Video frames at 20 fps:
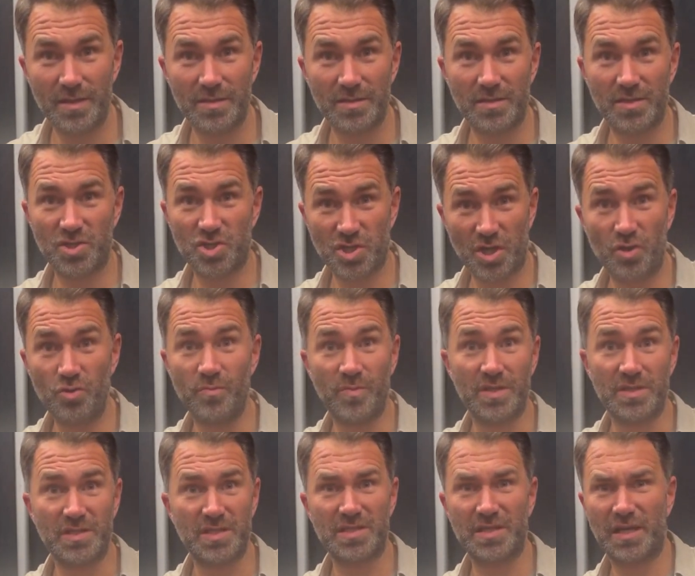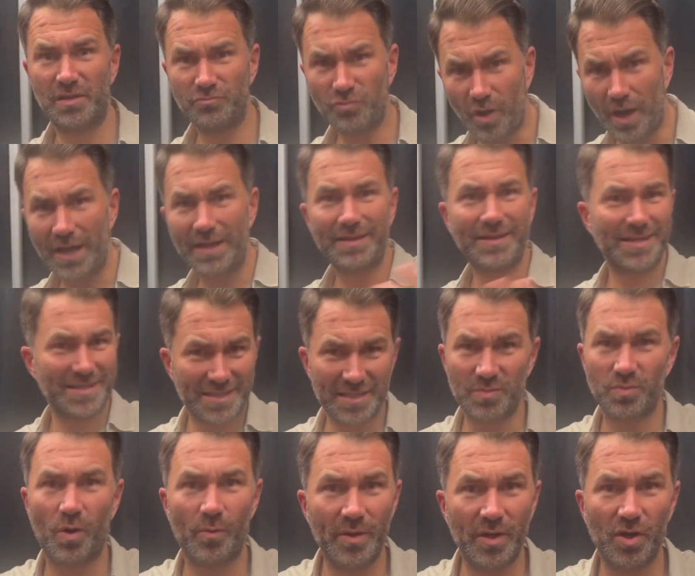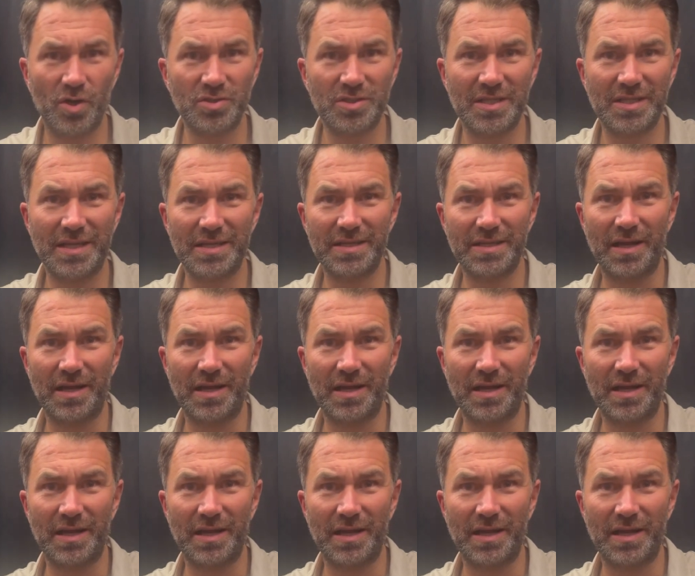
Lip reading: the showman, to say, right, this is what we got to,